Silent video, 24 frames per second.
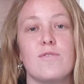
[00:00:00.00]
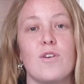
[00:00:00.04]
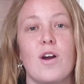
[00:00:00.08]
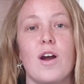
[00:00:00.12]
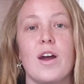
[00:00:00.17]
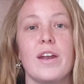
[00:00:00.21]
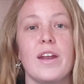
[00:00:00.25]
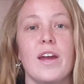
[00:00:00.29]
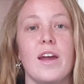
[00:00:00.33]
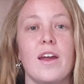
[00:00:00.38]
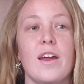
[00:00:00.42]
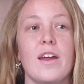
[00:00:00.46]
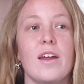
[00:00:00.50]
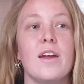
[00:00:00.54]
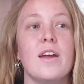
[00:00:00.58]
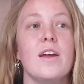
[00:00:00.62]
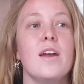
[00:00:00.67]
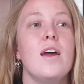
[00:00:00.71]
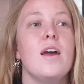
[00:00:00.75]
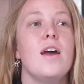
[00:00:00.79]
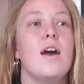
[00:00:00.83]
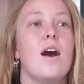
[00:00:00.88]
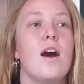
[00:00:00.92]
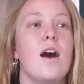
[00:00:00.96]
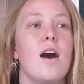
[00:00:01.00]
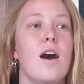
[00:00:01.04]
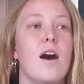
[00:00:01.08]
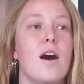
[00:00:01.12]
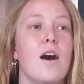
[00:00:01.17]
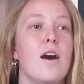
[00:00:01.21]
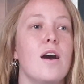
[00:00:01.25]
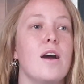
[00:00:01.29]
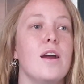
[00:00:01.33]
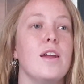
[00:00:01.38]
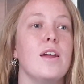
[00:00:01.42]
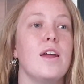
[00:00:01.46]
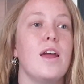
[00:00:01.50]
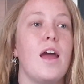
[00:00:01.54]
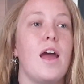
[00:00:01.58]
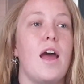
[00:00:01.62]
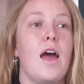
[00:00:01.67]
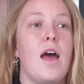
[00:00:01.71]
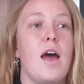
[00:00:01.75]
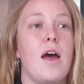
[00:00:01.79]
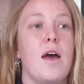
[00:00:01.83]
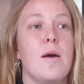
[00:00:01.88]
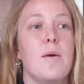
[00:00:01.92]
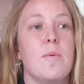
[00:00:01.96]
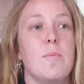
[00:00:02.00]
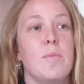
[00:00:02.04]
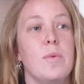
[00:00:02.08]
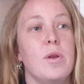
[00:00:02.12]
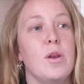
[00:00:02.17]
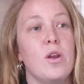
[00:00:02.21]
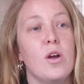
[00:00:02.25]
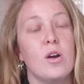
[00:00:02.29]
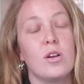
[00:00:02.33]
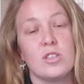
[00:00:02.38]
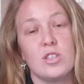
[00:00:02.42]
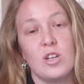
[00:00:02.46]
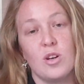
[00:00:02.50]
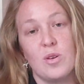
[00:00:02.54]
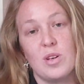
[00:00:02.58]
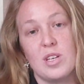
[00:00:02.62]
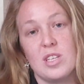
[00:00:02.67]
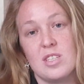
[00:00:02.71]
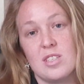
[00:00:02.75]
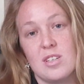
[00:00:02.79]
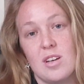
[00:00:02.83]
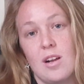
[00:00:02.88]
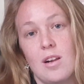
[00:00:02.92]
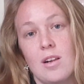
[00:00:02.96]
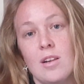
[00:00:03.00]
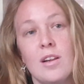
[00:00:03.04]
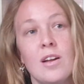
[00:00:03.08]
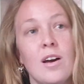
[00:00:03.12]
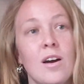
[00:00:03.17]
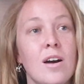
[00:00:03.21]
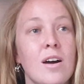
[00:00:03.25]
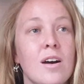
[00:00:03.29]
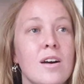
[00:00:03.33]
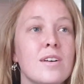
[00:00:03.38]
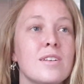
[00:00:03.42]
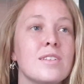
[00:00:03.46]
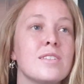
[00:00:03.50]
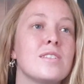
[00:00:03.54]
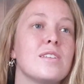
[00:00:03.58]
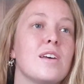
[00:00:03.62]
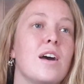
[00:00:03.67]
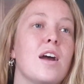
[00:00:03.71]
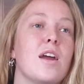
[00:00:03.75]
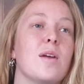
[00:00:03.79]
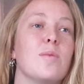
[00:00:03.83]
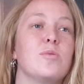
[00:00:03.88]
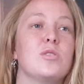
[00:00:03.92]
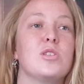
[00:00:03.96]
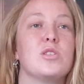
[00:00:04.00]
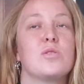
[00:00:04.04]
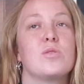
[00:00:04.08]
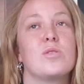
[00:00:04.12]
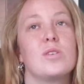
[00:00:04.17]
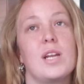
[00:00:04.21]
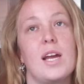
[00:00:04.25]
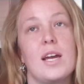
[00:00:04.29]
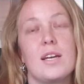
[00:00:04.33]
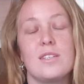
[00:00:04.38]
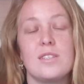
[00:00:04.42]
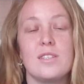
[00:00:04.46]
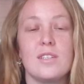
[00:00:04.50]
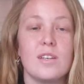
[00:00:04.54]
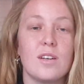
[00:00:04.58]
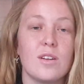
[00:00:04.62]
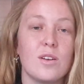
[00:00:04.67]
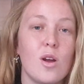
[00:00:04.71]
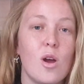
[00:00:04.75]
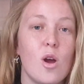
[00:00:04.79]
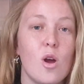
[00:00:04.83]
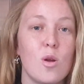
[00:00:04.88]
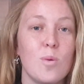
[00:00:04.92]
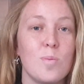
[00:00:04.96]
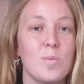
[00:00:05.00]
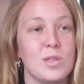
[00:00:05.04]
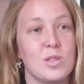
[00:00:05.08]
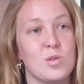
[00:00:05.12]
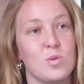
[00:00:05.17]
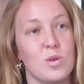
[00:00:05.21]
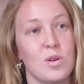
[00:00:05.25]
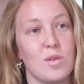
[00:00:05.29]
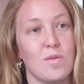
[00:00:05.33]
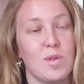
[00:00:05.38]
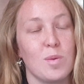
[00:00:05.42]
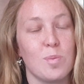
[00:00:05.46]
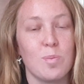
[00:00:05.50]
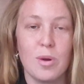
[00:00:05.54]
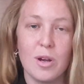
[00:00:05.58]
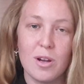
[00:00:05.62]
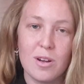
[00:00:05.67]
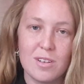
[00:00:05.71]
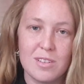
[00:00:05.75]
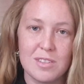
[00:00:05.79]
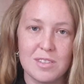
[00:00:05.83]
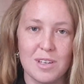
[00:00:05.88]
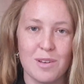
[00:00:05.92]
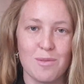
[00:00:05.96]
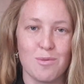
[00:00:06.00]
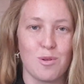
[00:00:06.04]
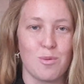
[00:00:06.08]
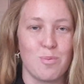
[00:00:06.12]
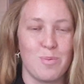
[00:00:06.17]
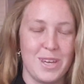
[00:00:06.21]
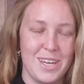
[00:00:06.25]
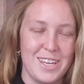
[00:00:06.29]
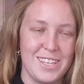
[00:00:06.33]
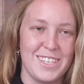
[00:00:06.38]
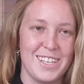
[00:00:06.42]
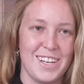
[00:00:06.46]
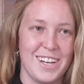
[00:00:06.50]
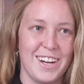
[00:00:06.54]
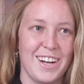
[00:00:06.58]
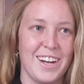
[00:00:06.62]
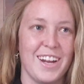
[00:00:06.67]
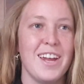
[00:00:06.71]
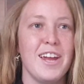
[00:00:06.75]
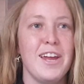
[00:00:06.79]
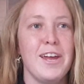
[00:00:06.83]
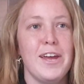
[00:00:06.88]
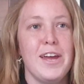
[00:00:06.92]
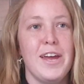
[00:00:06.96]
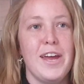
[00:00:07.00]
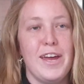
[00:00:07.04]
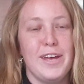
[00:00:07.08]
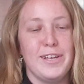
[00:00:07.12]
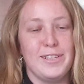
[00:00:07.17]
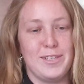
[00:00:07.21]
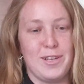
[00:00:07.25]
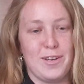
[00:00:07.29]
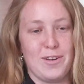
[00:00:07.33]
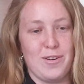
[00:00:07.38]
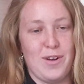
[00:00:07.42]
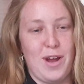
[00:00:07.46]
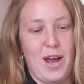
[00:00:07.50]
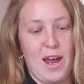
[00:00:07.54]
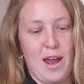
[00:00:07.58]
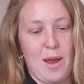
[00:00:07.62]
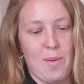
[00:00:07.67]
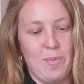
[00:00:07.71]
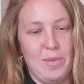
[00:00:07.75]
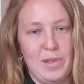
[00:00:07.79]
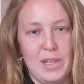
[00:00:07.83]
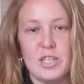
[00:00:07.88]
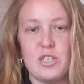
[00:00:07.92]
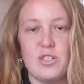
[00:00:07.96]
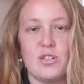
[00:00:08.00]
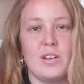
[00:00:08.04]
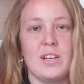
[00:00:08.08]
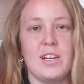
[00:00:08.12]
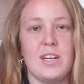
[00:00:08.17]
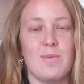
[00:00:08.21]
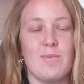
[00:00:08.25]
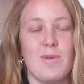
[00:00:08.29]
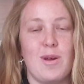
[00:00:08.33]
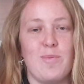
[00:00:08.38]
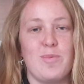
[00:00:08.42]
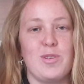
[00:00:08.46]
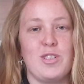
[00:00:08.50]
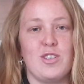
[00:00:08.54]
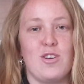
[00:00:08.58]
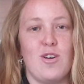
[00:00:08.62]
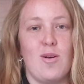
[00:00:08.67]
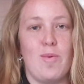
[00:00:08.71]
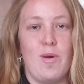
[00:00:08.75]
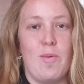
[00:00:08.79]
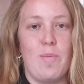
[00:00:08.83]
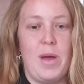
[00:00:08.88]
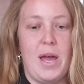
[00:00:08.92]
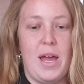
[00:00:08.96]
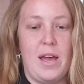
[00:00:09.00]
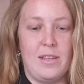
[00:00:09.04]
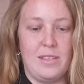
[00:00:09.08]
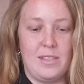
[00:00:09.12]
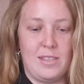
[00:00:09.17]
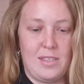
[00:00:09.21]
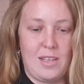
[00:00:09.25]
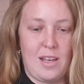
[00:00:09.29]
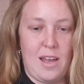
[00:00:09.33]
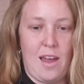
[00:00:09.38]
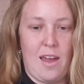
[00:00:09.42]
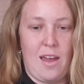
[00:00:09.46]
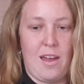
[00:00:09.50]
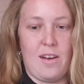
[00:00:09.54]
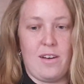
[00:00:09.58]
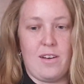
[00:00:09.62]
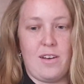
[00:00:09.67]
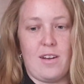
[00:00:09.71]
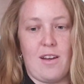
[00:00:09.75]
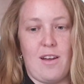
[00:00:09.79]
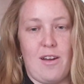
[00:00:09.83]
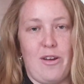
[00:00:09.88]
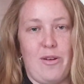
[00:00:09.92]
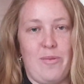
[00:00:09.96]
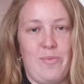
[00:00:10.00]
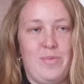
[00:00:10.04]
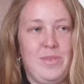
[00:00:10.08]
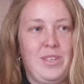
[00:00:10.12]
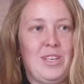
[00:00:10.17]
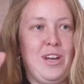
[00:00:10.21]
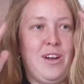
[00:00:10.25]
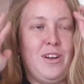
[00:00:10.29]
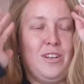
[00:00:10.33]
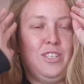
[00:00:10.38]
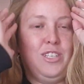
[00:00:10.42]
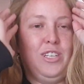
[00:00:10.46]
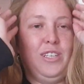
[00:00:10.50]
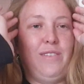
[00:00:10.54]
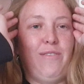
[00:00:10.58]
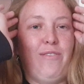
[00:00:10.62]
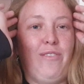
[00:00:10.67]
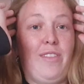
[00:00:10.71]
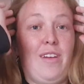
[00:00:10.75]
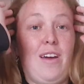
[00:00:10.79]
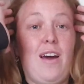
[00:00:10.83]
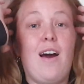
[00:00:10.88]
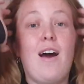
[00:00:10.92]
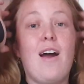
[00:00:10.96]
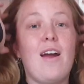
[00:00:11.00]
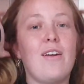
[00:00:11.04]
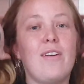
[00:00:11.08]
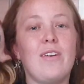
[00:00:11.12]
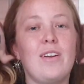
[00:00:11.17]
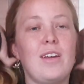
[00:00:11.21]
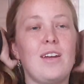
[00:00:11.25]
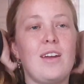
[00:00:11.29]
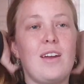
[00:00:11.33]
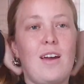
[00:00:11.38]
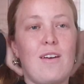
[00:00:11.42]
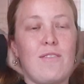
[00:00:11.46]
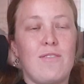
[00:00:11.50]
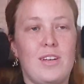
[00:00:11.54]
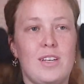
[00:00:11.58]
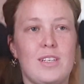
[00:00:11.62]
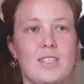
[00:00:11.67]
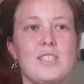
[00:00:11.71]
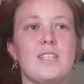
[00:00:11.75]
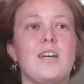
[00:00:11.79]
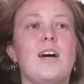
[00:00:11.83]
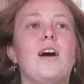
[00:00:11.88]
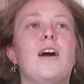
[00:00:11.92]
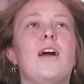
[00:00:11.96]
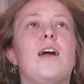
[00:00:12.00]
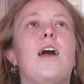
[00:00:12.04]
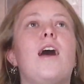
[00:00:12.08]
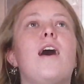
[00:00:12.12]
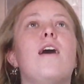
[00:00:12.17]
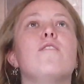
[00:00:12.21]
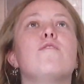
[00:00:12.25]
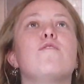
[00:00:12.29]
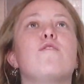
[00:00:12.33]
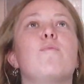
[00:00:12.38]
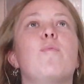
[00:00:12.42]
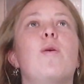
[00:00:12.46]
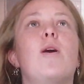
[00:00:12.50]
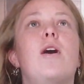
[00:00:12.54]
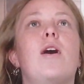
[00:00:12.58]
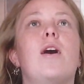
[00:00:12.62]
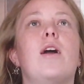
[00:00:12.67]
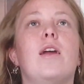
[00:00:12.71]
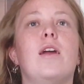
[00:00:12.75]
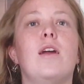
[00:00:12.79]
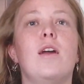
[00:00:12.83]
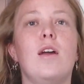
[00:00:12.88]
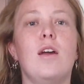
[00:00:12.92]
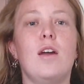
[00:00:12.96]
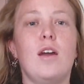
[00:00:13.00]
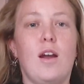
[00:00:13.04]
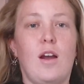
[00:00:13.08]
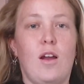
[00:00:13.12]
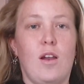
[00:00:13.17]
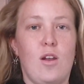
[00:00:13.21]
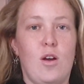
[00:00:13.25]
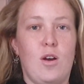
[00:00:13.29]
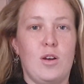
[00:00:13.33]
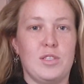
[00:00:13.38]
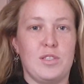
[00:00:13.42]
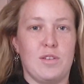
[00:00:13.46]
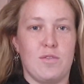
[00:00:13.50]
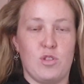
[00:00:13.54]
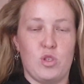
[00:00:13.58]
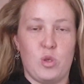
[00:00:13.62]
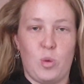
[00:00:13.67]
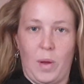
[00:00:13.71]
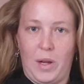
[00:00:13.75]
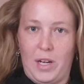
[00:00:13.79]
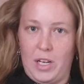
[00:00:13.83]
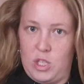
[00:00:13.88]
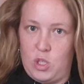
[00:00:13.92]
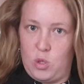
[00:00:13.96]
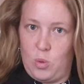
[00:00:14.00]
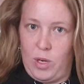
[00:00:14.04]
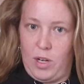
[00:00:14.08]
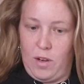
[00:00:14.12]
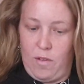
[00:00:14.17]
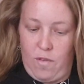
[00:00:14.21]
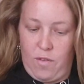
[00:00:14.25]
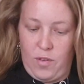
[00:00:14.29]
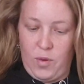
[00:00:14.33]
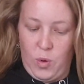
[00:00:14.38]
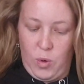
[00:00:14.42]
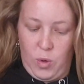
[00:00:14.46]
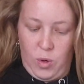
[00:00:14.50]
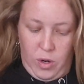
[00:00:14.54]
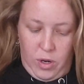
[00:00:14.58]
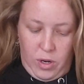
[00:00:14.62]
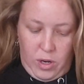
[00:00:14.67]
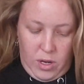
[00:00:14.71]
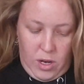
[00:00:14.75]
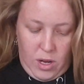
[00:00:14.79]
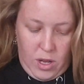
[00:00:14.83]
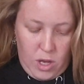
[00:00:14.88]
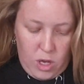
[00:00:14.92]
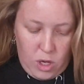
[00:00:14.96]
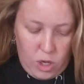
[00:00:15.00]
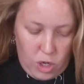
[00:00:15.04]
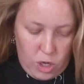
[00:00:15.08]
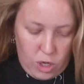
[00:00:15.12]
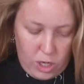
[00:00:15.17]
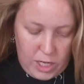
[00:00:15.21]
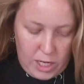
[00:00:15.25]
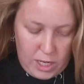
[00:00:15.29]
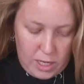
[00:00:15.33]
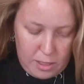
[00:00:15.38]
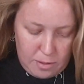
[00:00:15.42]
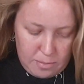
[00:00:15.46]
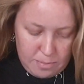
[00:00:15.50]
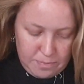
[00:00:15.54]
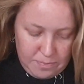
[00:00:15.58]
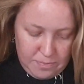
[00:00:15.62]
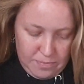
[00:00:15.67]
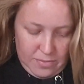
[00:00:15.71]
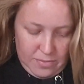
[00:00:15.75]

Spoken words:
Friday. I am not going to class. I am just relaxing at home. It's one of the perks of repeating. So I'm literally in my pajama pants and just for the irony of it, I have my class of 2024 hoodie.